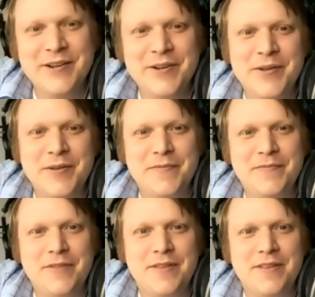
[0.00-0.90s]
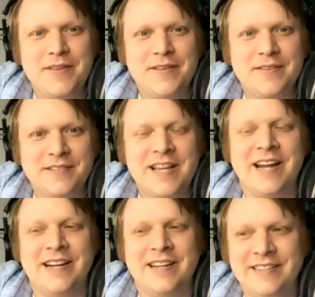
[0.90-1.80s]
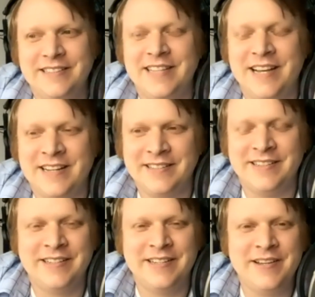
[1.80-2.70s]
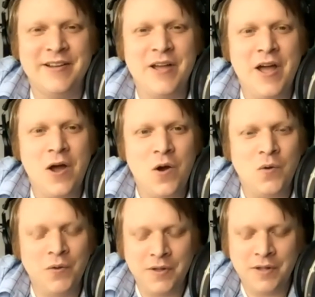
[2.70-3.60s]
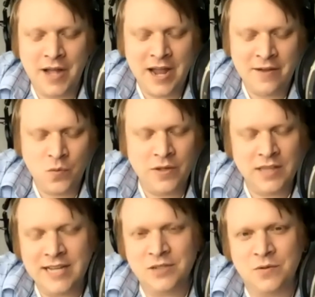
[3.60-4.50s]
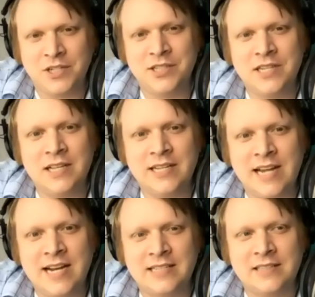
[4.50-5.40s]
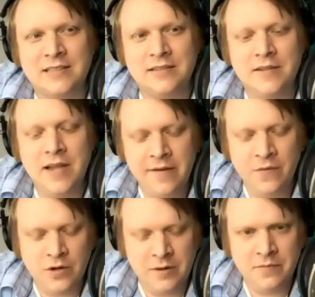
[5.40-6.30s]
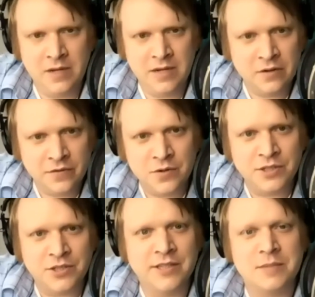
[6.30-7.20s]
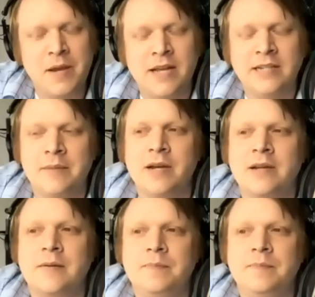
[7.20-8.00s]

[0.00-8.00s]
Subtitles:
1933? Yeah, exactly. Well, I have one last question that I like to ask everyone I'm interviewing during the pandemic.